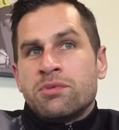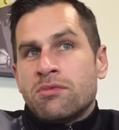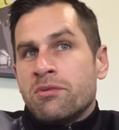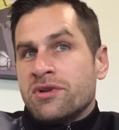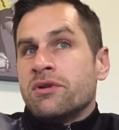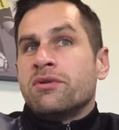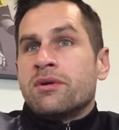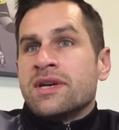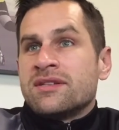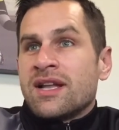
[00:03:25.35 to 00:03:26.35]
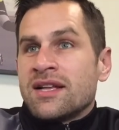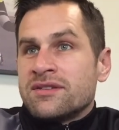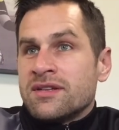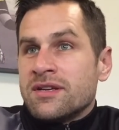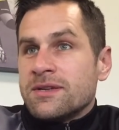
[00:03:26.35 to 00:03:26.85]
But what we do know is
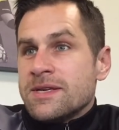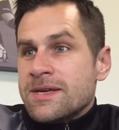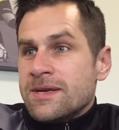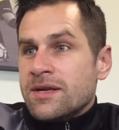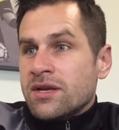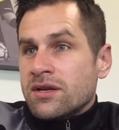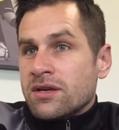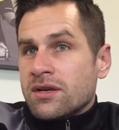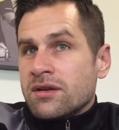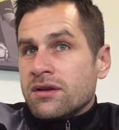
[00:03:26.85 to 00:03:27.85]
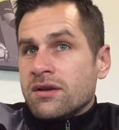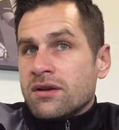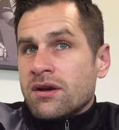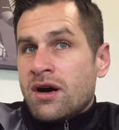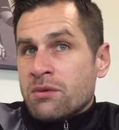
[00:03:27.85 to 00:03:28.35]
lads that
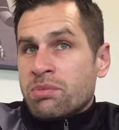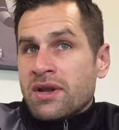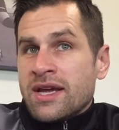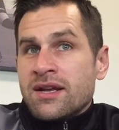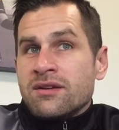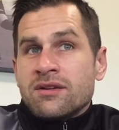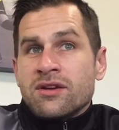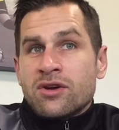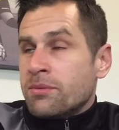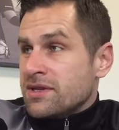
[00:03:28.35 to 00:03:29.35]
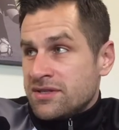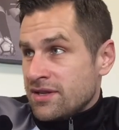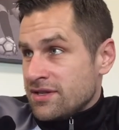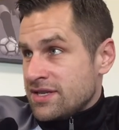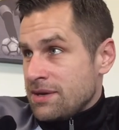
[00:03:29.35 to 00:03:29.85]
aren't playing can come into
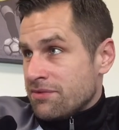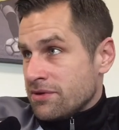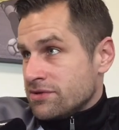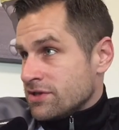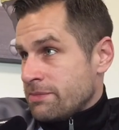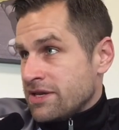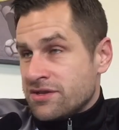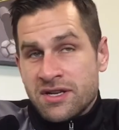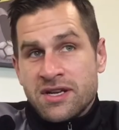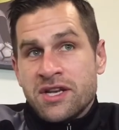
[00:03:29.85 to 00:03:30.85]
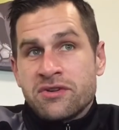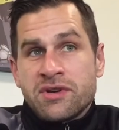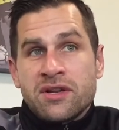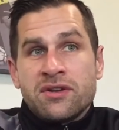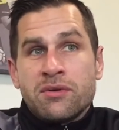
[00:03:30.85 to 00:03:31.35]
the team through suspension and
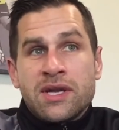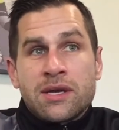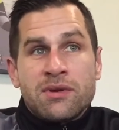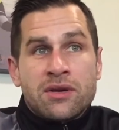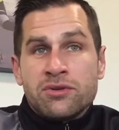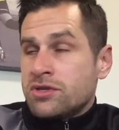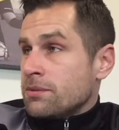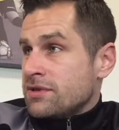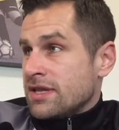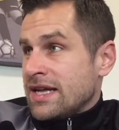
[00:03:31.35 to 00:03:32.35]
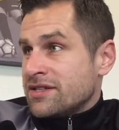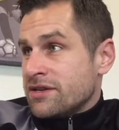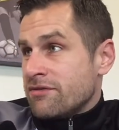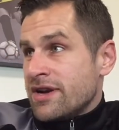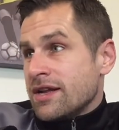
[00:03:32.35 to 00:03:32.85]
injury and do an equally good job to the lads
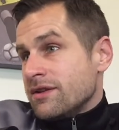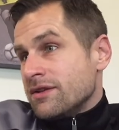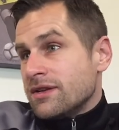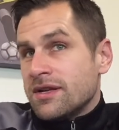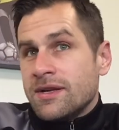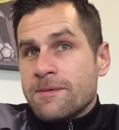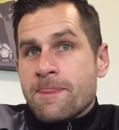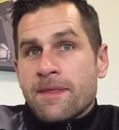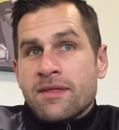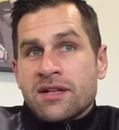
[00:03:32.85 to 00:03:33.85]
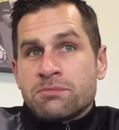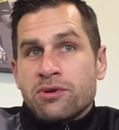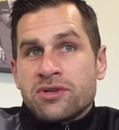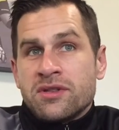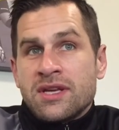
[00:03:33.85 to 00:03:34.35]
that are in it. And that's
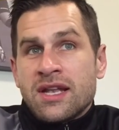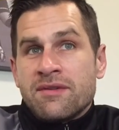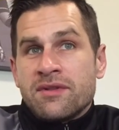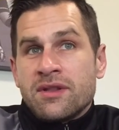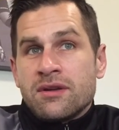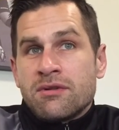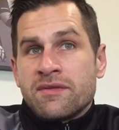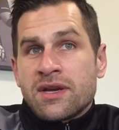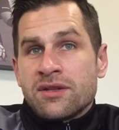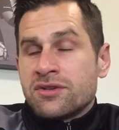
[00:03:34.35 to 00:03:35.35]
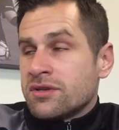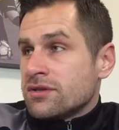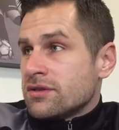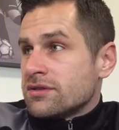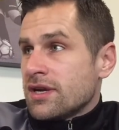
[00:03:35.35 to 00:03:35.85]
pushing the 11, whoever gets the
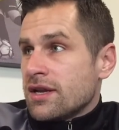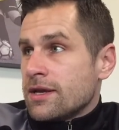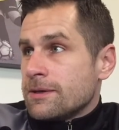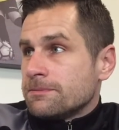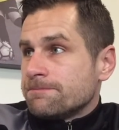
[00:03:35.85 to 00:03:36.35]
shirts on Saturday.